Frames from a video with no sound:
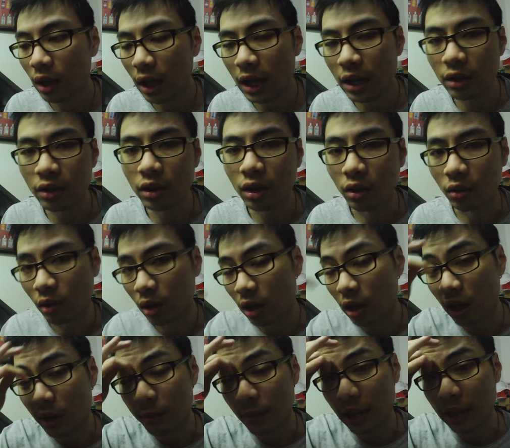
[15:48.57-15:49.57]
I don't know.
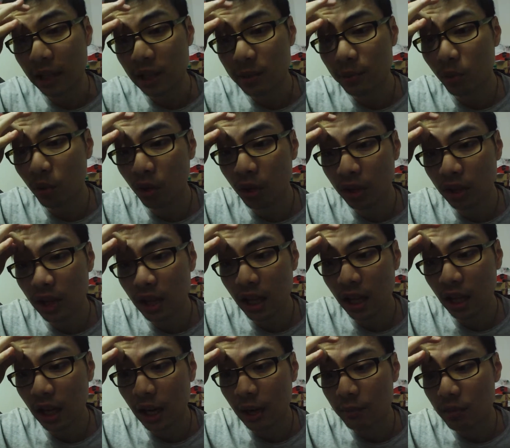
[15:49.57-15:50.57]
At this point,
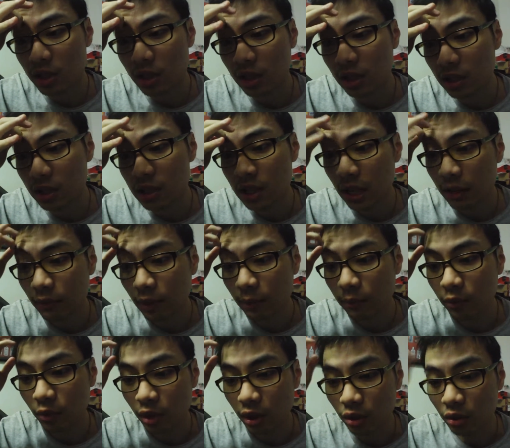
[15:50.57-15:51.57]
then I'm just gonna save
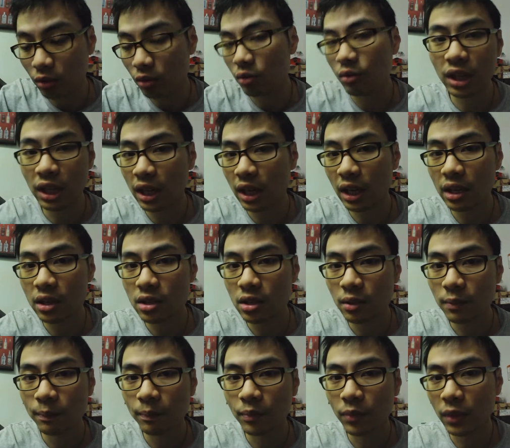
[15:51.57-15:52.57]
up for the new
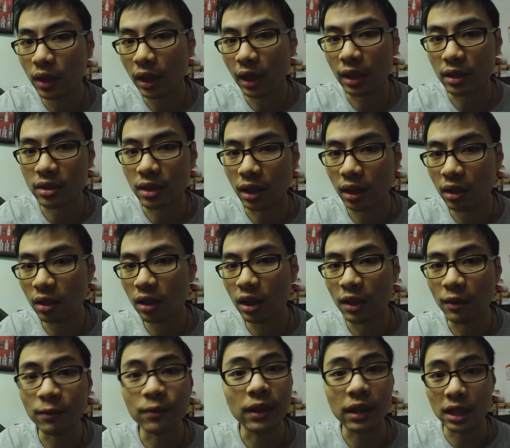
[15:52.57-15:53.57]
3DS XL.
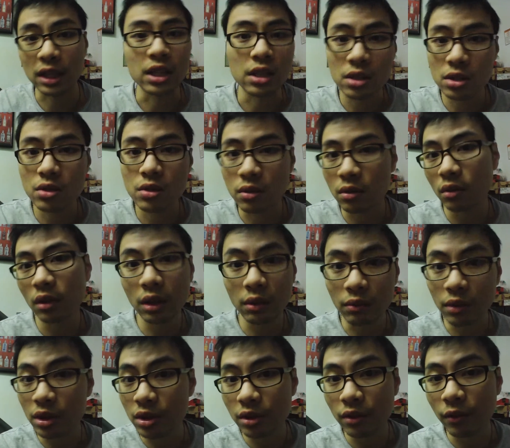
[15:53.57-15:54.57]
If it is truly
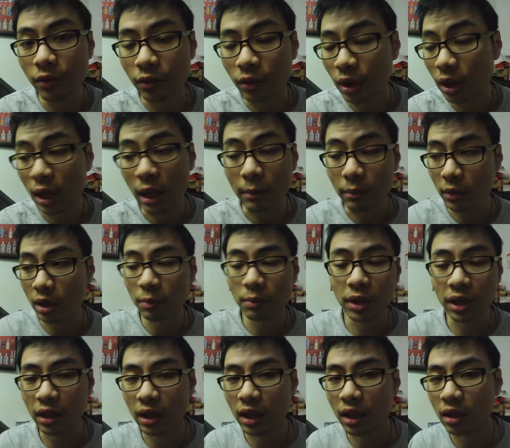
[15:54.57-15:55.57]
region free, I'm gonna
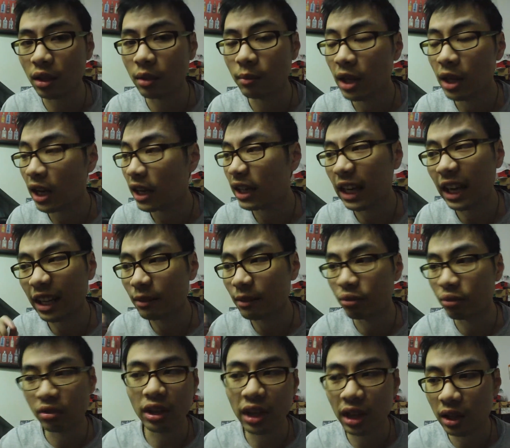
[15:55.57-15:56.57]
pick that up. Then I
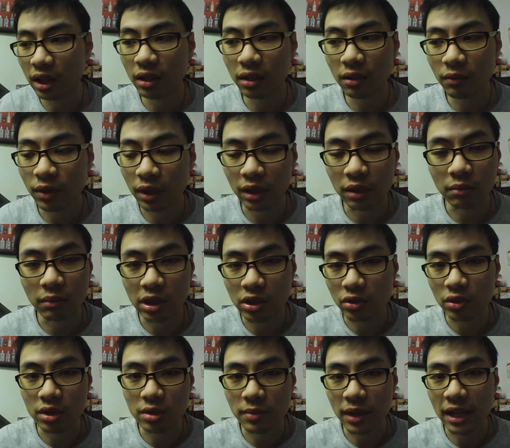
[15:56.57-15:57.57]
can play fucking
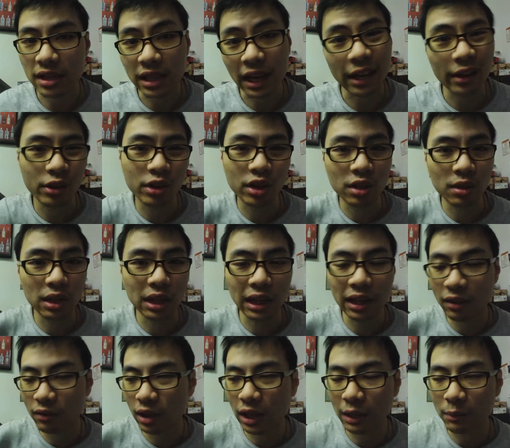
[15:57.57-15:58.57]
Majora's Mask. I
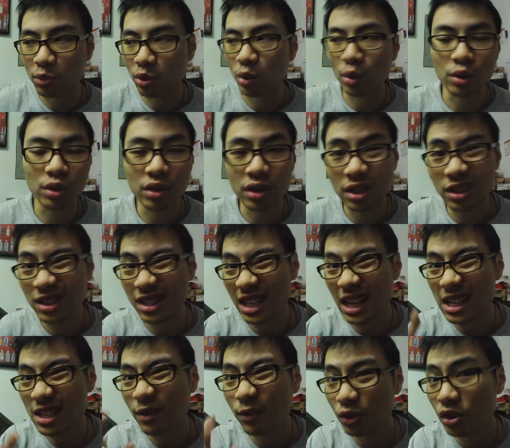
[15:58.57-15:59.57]
pre-ordered it
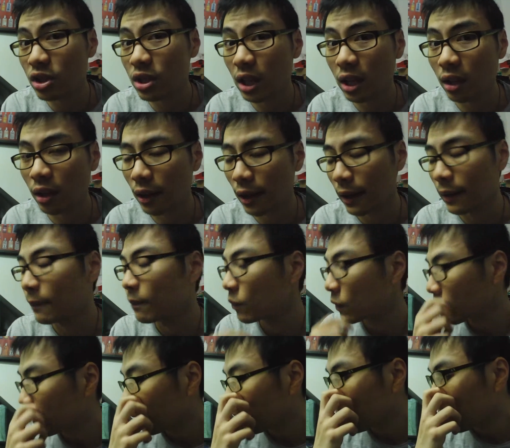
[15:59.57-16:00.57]
just for the sake of that.
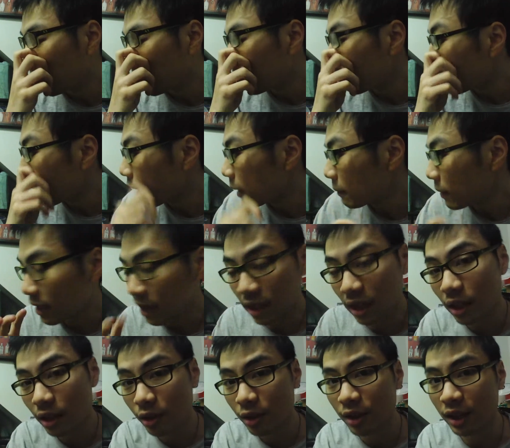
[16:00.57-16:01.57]
And
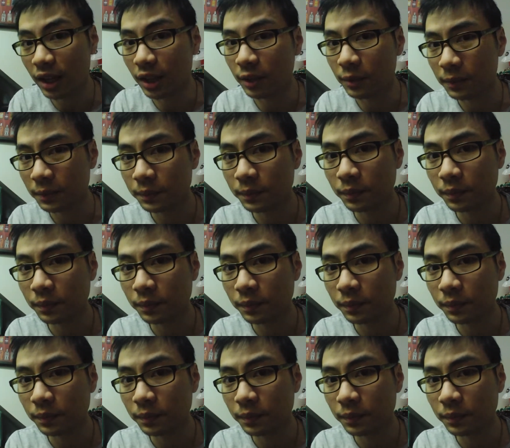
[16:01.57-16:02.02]
another thing.